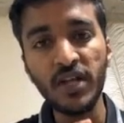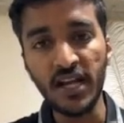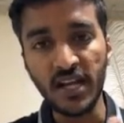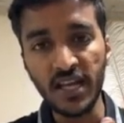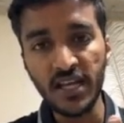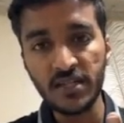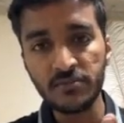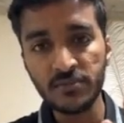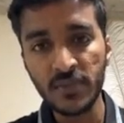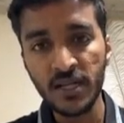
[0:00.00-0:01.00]
to take lean.
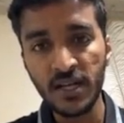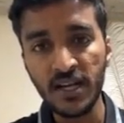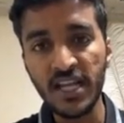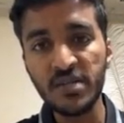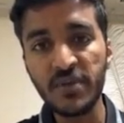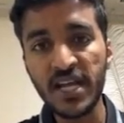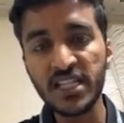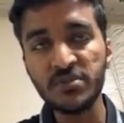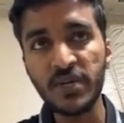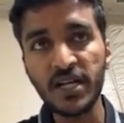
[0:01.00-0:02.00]
Lean
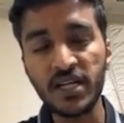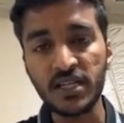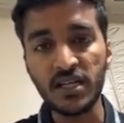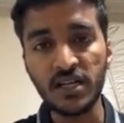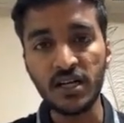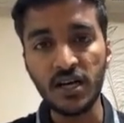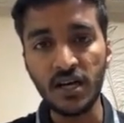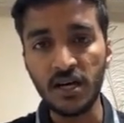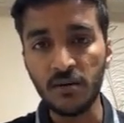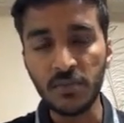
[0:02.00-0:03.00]
management
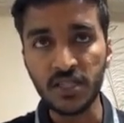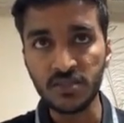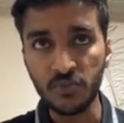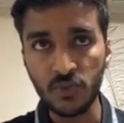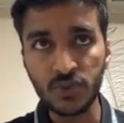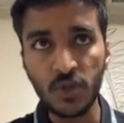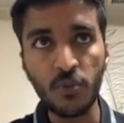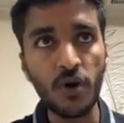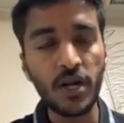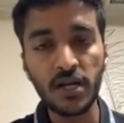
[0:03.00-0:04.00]
is most
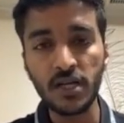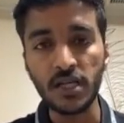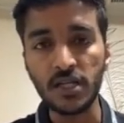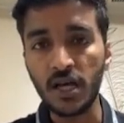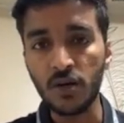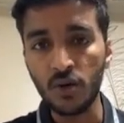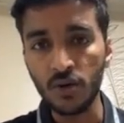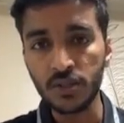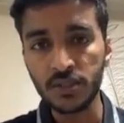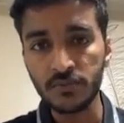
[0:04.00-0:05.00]
important
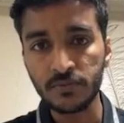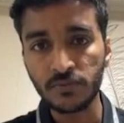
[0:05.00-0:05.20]
course,